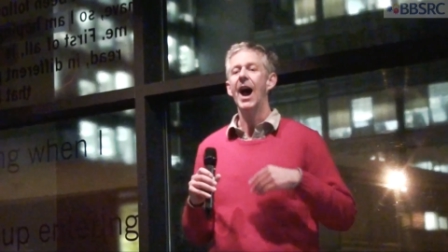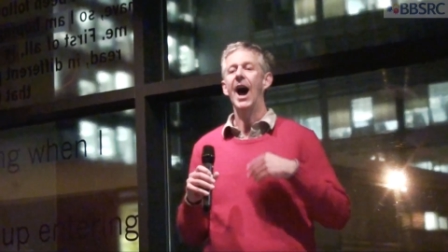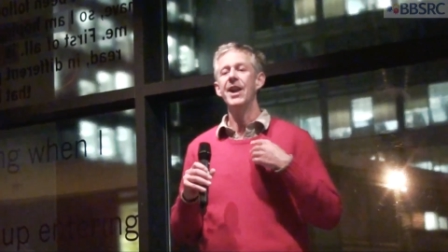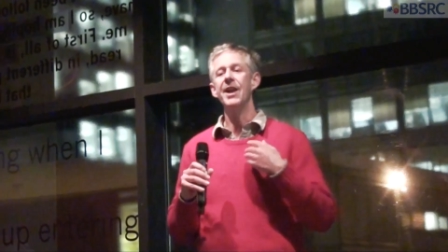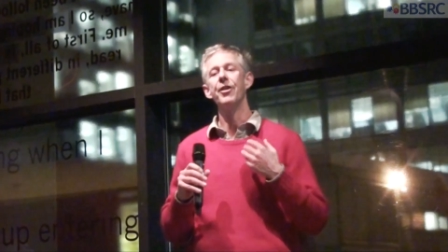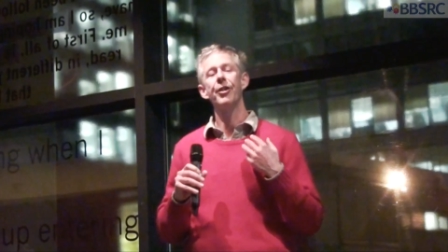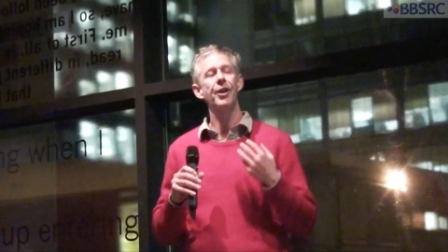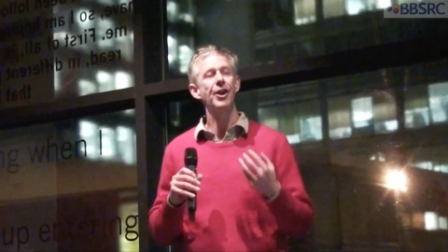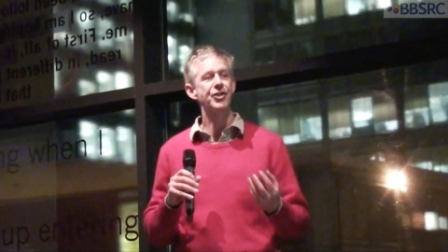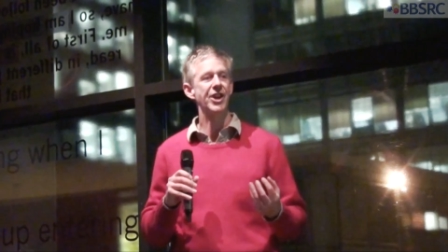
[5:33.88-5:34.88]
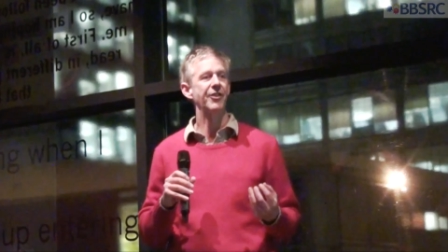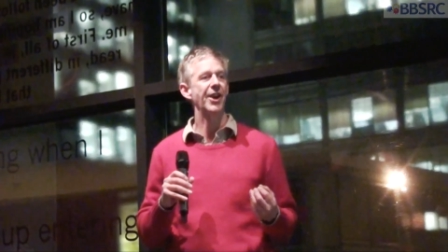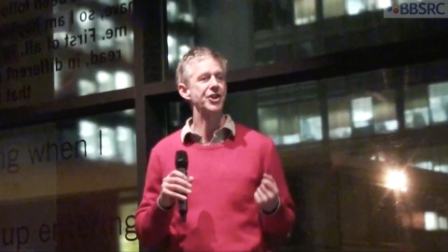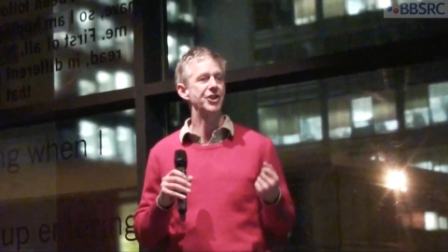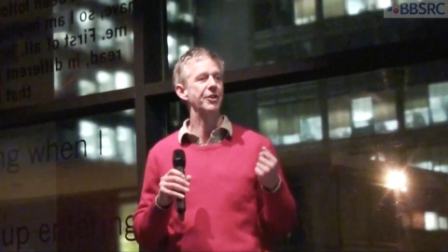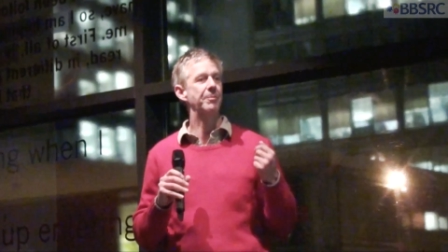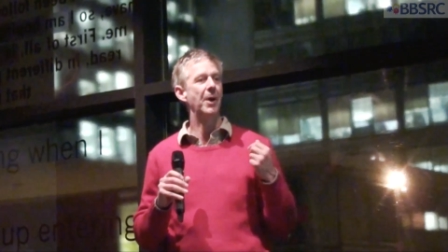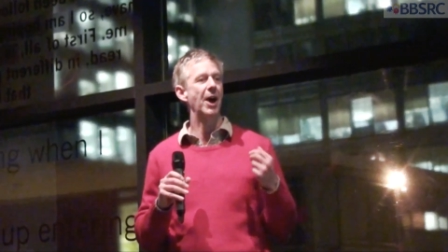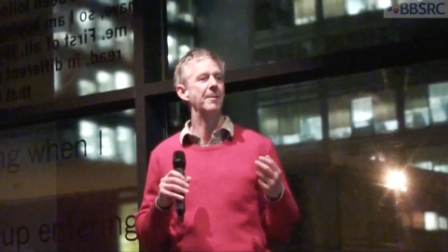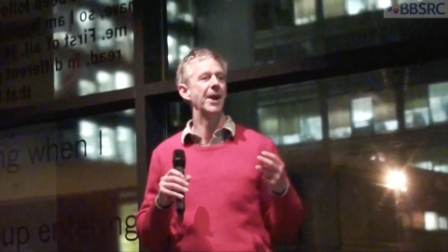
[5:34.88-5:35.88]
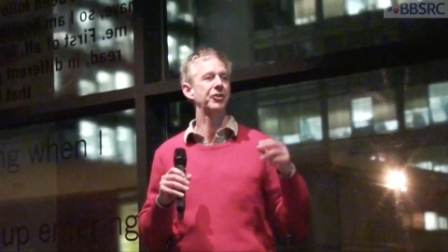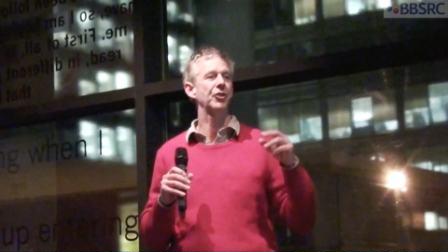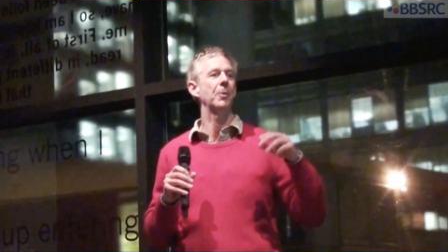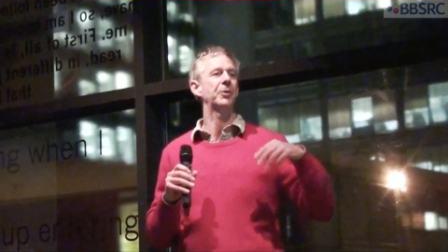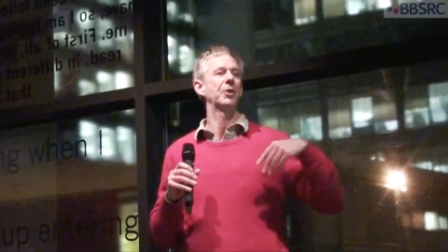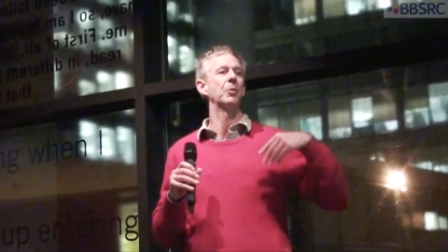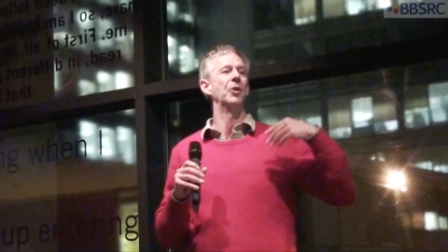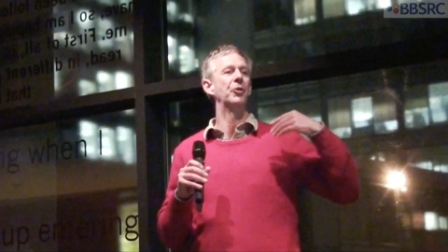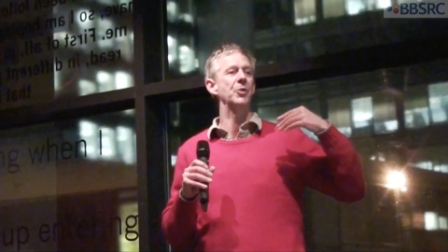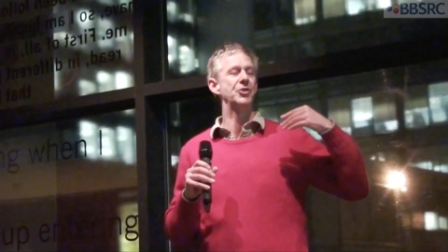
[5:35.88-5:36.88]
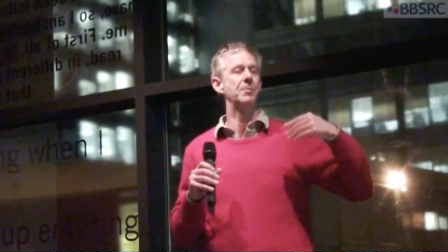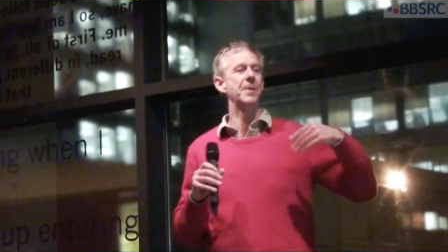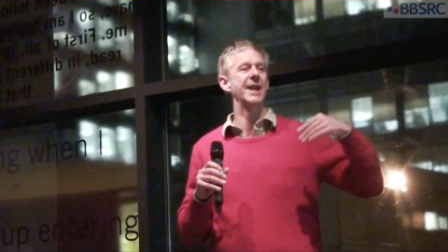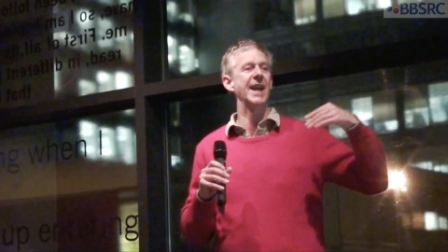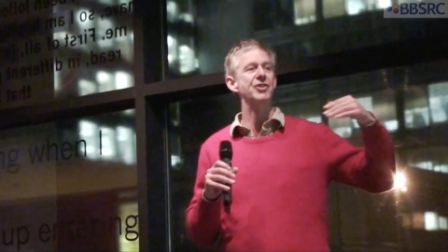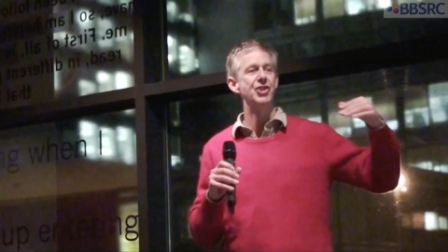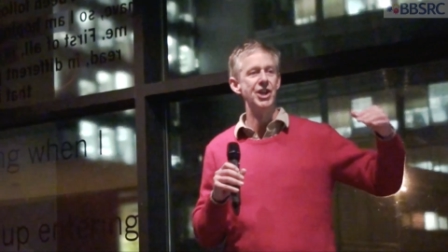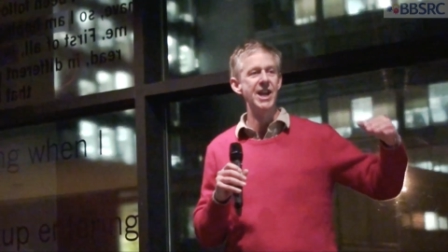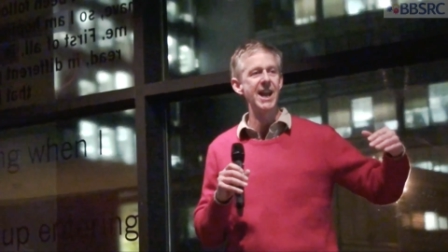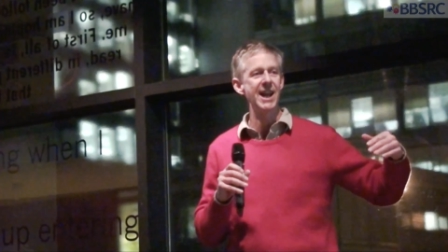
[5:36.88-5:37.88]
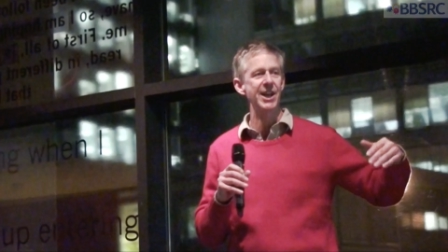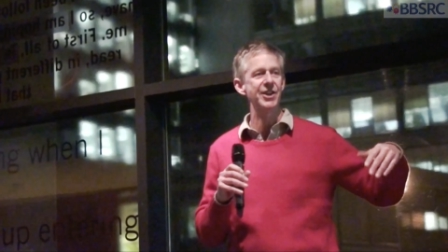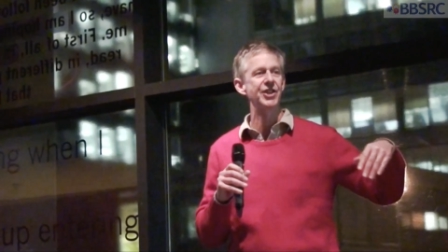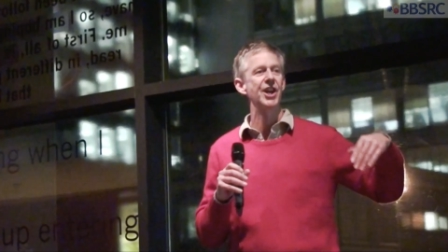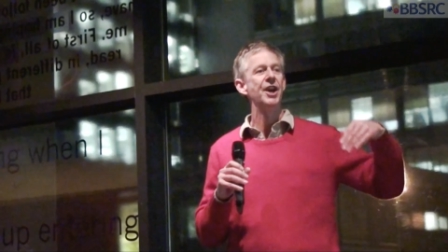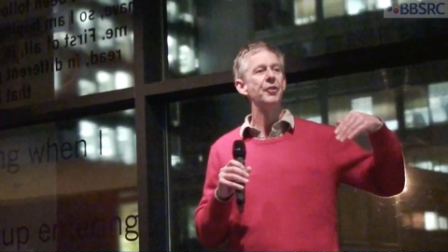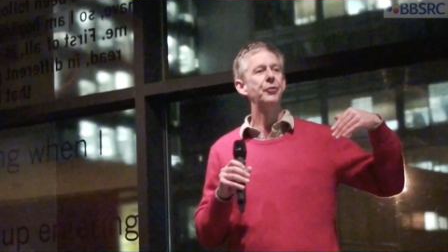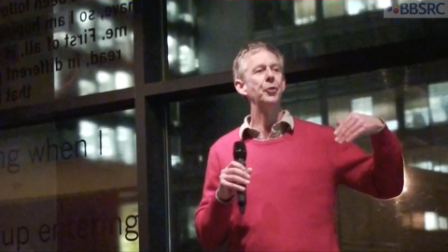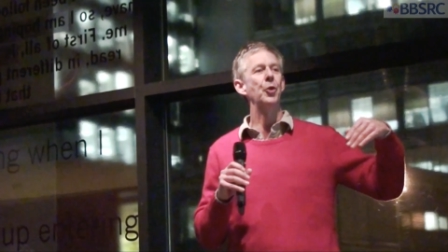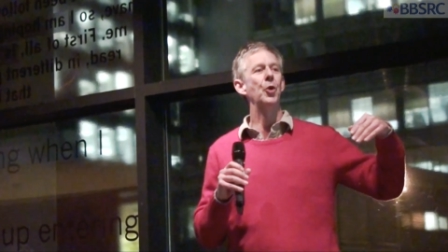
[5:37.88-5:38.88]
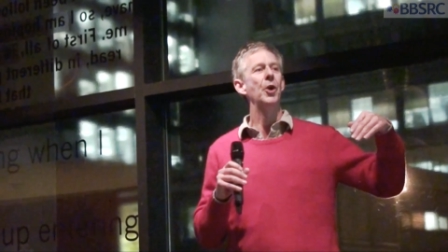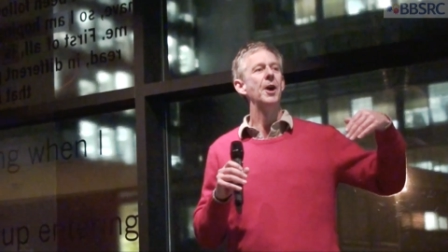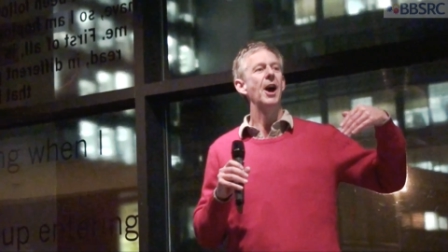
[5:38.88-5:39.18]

And then the third generation of biomass crops are the ones which are being engineered for